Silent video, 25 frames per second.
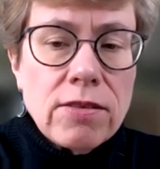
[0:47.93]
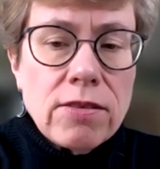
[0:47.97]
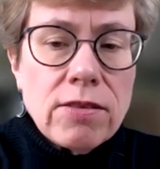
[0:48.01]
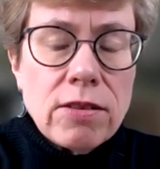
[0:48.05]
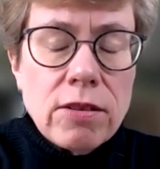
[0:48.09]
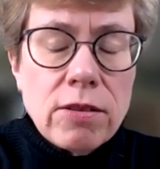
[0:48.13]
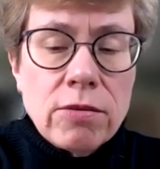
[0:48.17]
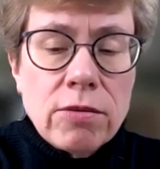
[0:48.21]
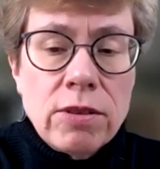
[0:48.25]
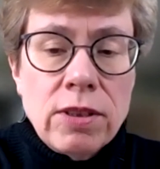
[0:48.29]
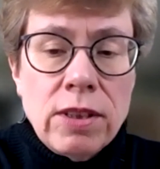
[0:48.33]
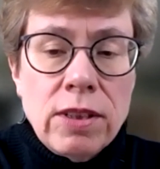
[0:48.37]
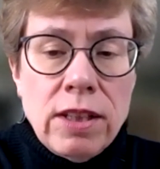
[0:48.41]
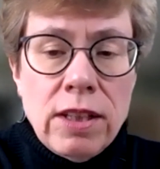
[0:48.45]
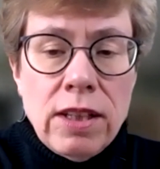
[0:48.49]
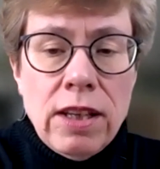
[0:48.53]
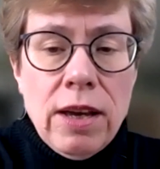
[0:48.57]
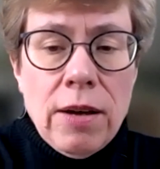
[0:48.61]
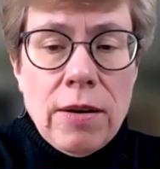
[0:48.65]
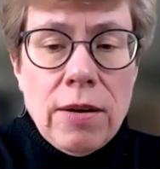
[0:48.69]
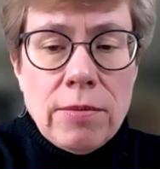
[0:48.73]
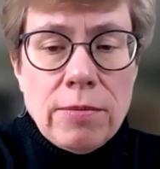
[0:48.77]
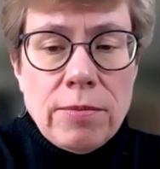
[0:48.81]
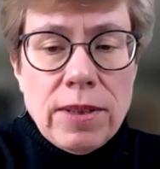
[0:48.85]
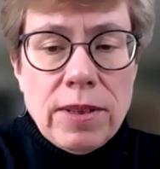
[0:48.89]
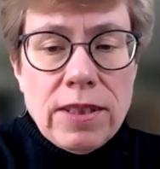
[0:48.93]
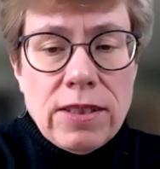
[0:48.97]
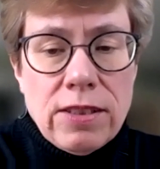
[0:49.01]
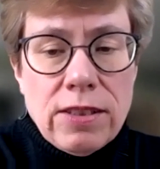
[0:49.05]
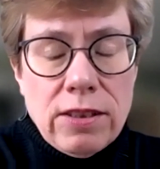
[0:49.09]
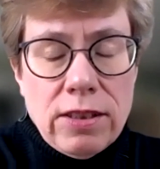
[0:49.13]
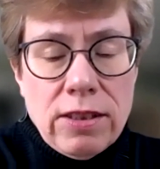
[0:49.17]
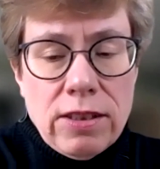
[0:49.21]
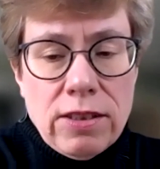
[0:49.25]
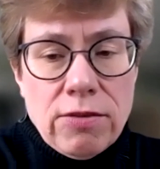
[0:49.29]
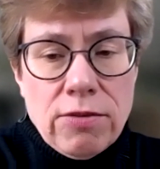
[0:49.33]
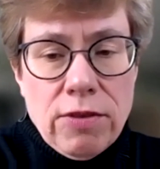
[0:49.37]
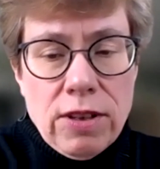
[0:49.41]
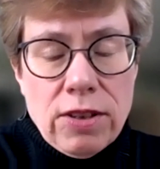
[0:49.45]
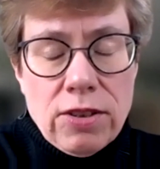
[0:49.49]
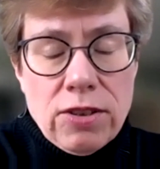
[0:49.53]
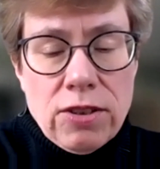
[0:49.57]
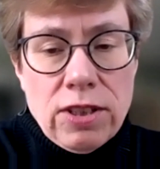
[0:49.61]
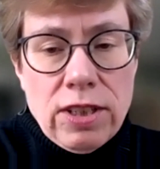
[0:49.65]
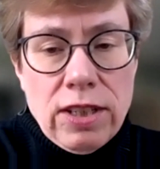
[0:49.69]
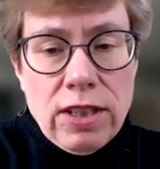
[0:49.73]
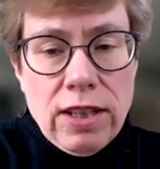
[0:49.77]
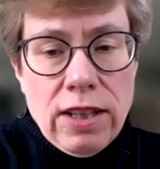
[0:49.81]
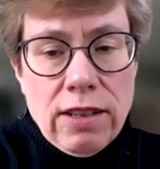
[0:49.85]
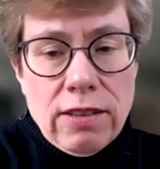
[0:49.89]
So based on this
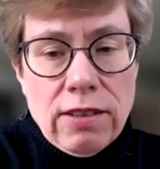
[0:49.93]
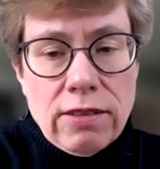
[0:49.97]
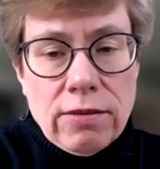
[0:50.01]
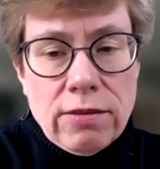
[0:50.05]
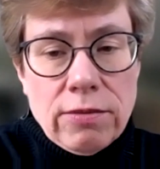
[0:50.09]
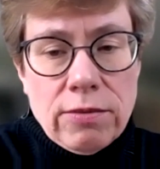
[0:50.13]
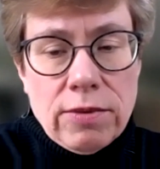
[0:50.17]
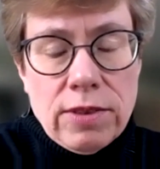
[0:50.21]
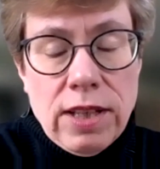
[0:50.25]
rationale,